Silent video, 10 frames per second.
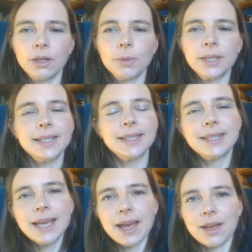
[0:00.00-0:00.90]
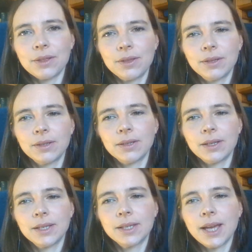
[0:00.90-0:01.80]
but his death
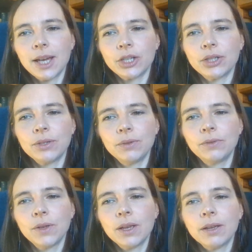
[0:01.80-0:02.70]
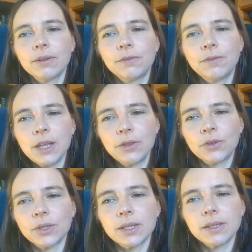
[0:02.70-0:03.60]
as an action of
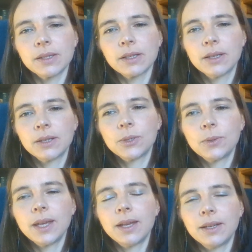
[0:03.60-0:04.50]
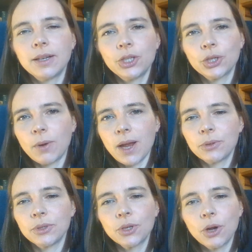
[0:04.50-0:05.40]
faithfulness to the English
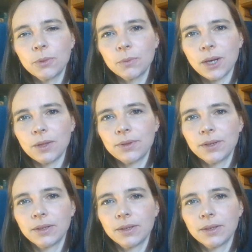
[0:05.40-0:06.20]
crown and Commonwealth.